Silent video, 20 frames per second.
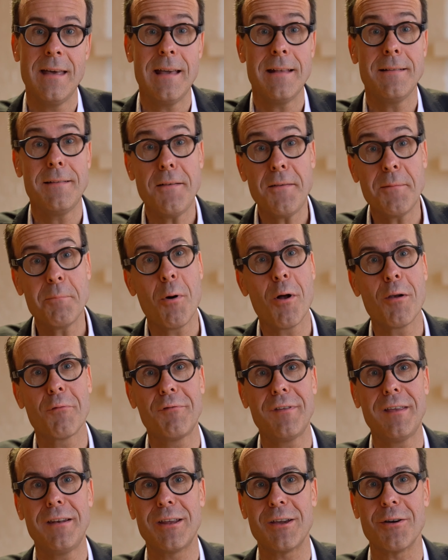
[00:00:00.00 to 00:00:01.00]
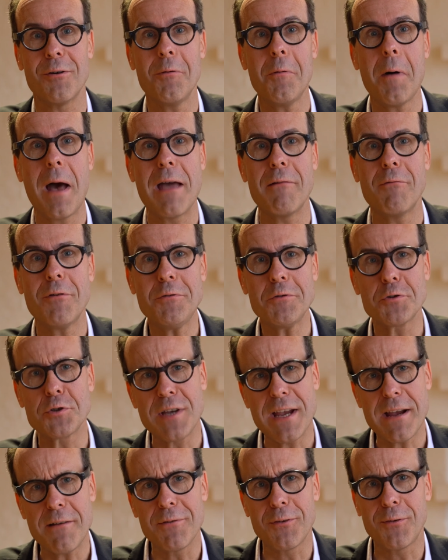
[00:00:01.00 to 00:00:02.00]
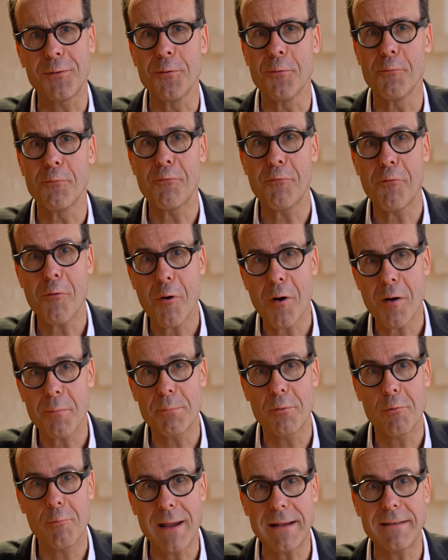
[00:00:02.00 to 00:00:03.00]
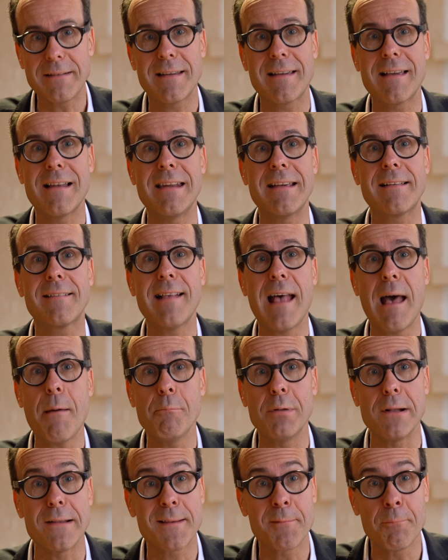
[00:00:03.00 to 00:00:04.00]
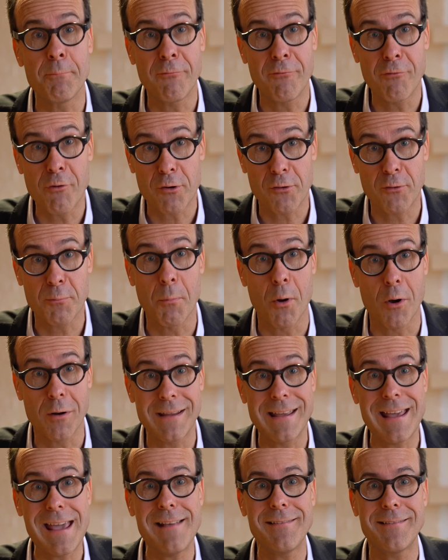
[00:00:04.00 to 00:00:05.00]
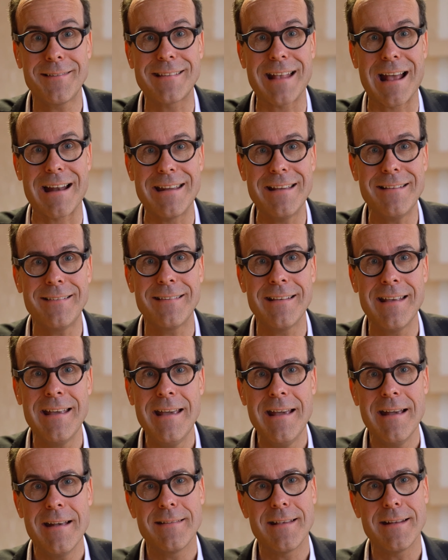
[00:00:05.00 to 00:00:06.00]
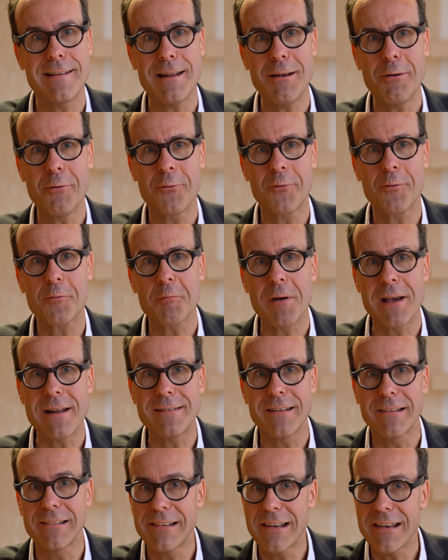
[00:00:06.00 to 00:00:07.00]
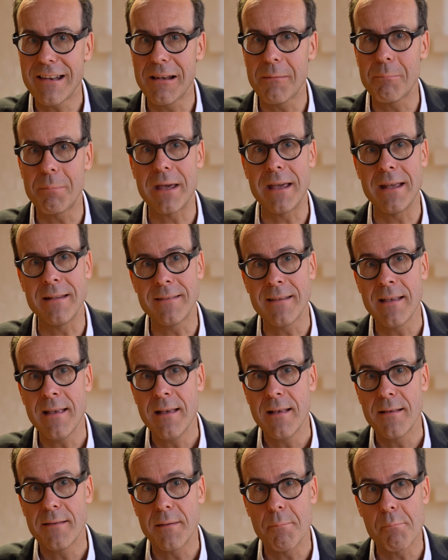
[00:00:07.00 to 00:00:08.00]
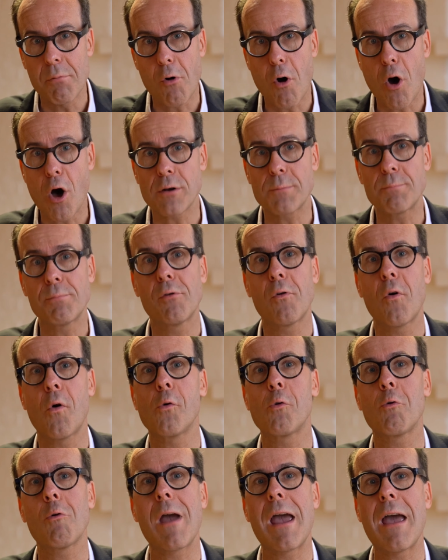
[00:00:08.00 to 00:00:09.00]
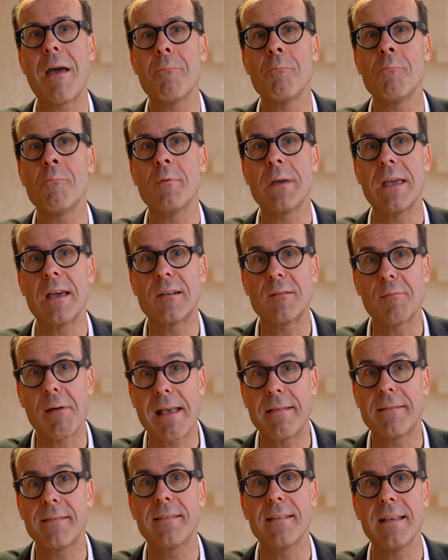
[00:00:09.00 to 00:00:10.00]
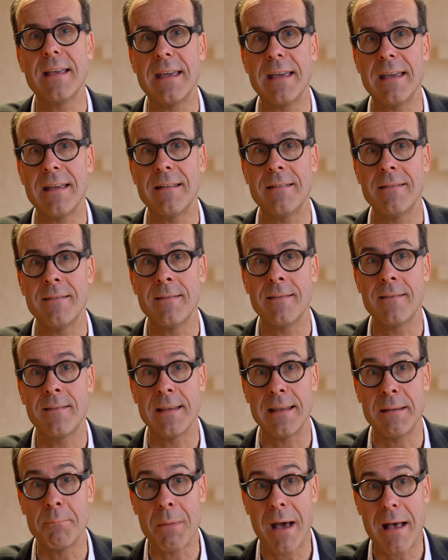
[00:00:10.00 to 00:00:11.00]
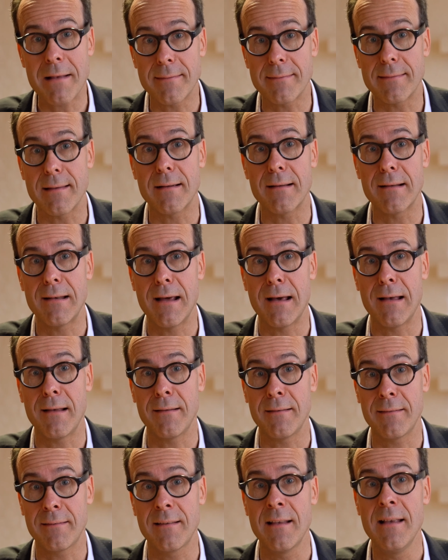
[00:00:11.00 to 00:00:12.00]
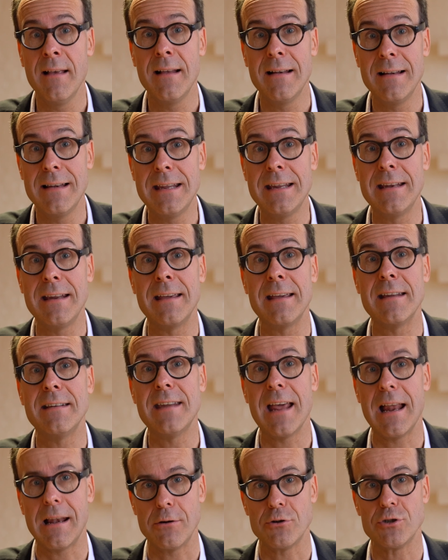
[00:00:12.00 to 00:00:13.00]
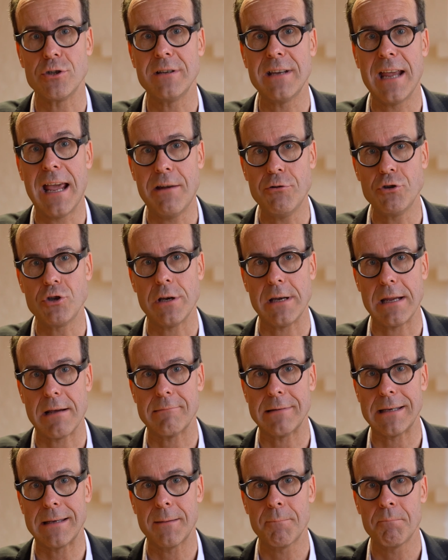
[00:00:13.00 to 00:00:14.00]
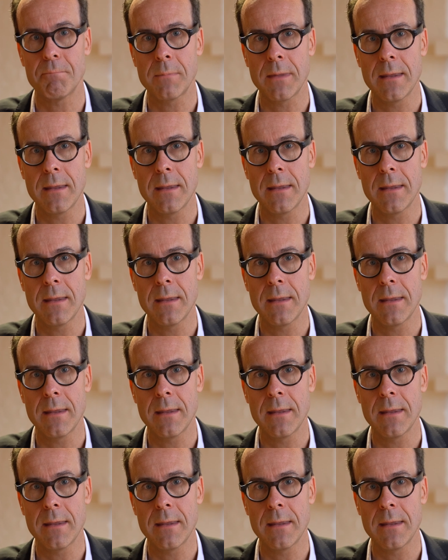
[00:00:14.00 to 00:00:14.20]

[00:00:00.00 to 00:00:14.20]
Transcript: In this small video, I want to share with you 4 practical examples, 4 small case studies that illustrate a little bit the broad program we address in the masterclass Leading Intelligent Engineering.